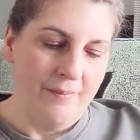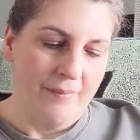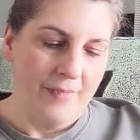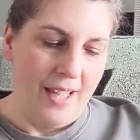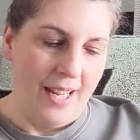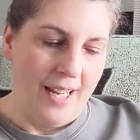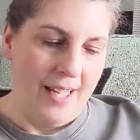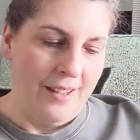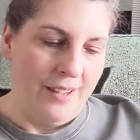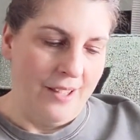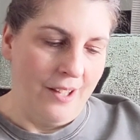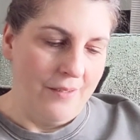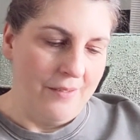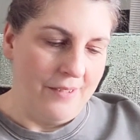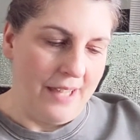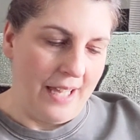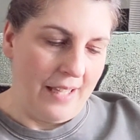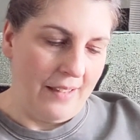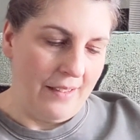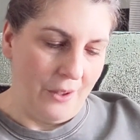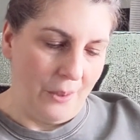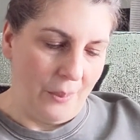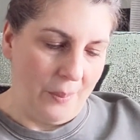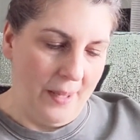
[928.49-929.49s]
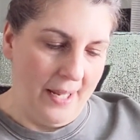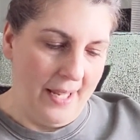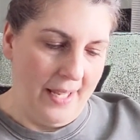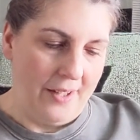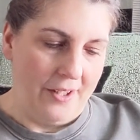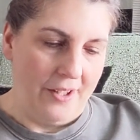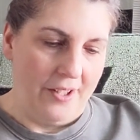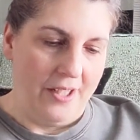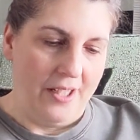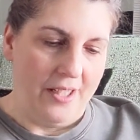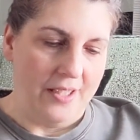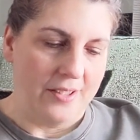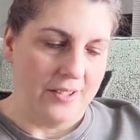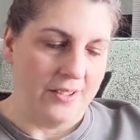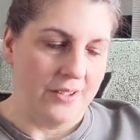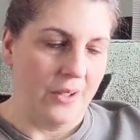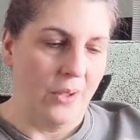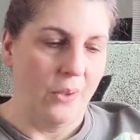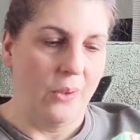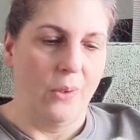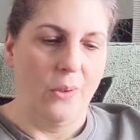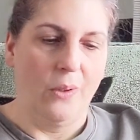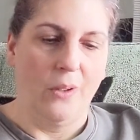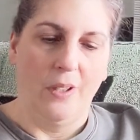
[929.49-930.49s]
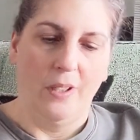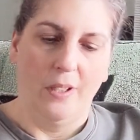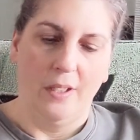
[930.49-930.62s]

I love that little pattern. It's so